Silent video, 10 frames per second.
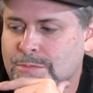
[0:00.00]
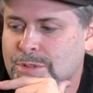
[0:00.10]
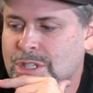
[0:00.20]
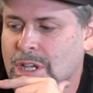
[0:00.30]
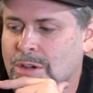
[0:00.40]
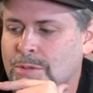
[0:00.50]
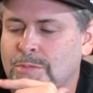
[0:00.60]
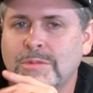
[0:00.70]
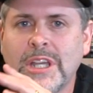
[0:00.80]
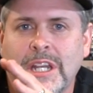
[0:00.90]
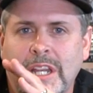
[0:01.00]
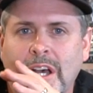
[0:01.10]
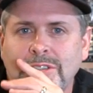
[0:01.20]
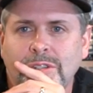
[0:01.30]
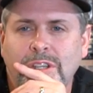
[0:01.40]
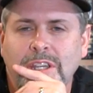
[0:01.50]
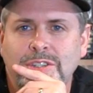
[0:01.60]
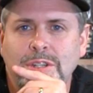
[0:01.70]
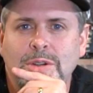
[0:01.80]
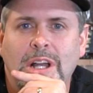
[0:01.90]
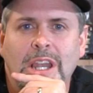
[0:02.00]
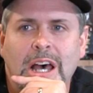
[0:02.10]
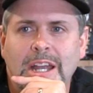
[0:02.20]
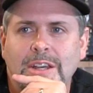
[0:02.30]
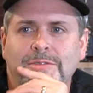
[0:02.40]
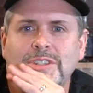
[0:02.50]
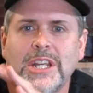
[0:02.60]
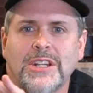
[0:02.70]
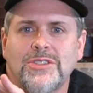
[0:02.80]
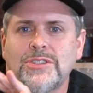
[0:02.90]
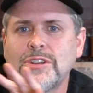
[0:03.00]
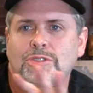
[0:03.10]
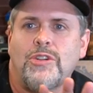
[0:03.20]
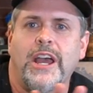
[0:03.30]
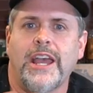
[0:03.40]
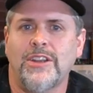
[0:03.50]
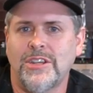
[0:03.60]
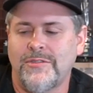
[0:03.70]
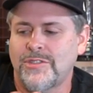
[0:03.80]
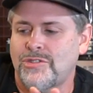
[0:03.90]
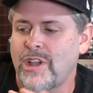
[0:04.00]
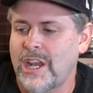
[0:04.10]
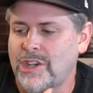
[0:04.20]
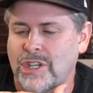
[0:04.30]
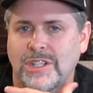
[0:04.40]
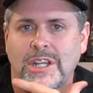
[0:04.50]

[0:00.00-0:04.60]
So it also gives you a lot of chances to try out different strategies.